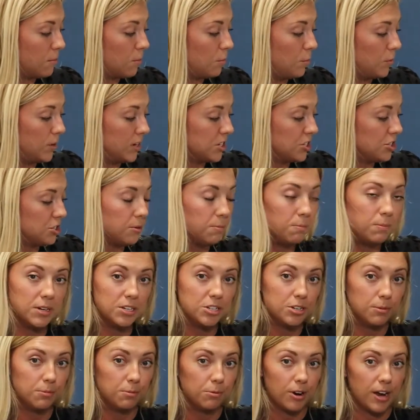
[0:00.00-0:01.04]
wished
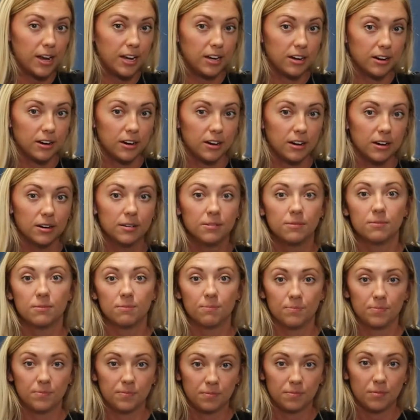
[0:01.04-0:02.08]
Bishop Reicher
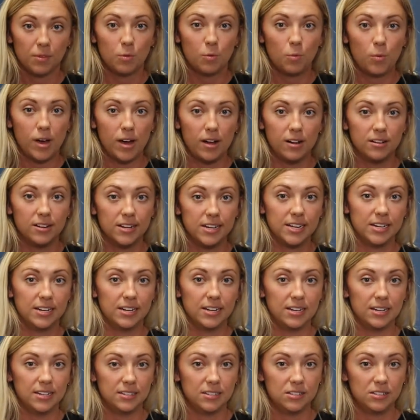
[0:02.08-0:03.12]
well in
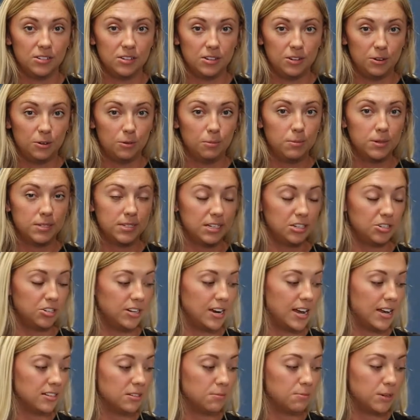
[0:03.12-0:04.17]
his new position
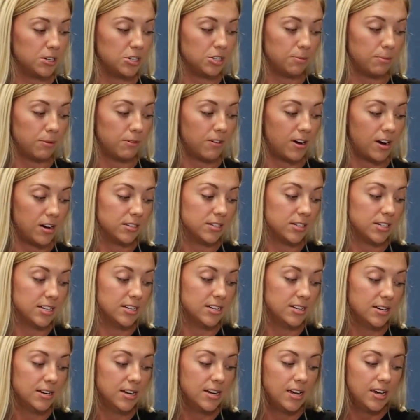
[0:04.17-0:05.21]
as Bishop of Austin.